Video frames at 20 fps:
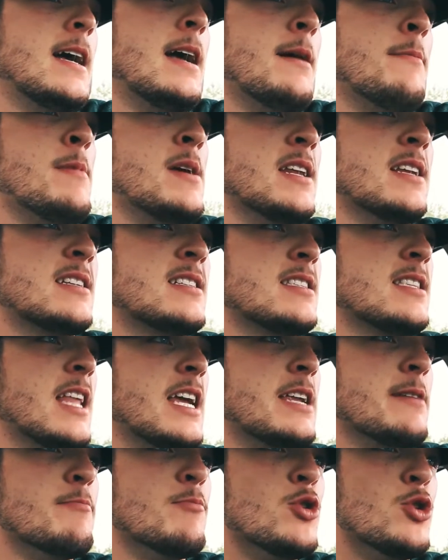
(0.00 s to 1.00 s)
I made a
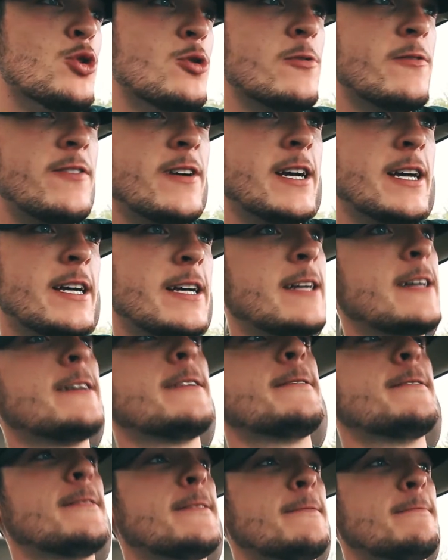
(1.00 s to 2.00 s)
slight move,
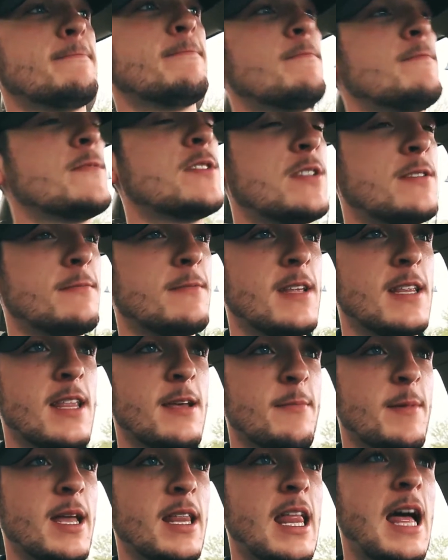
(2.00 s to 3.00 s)
and
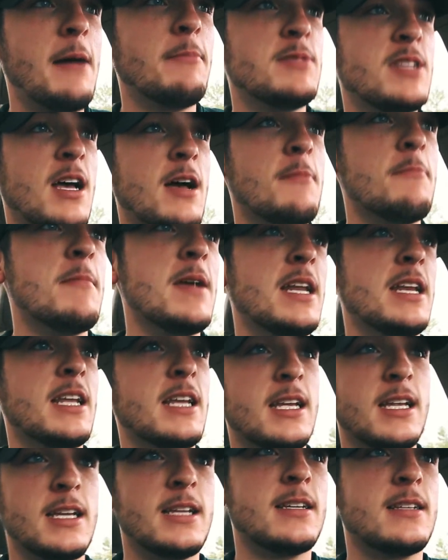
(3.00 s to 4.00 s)
then my laptop made
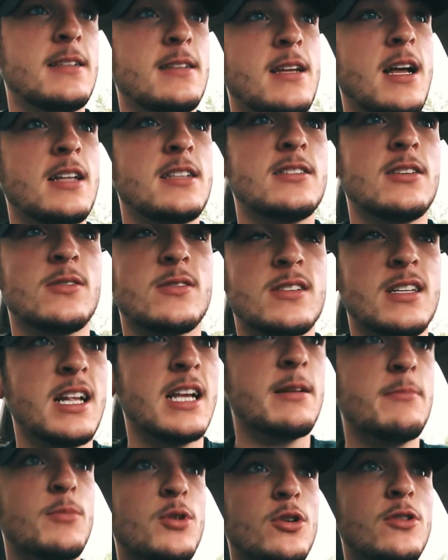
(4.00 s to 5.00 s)
a not so
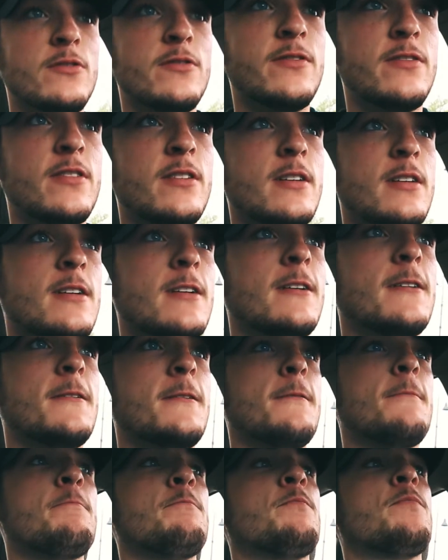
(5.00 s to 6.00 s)
slight move
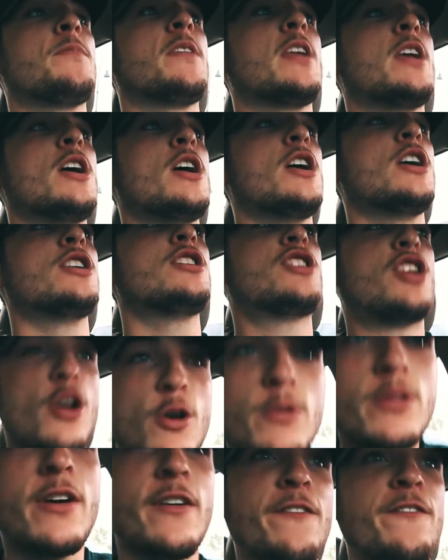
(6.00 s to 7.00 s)

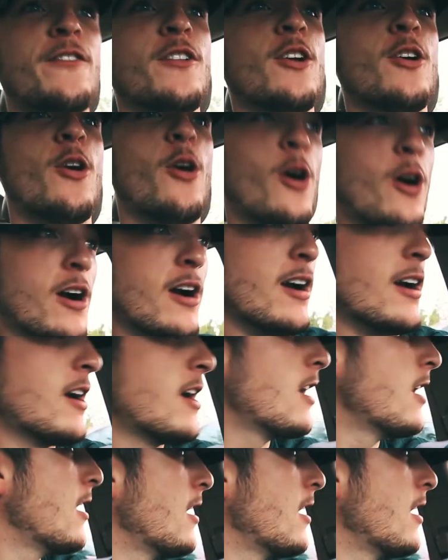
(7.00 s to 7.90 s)
to the floor.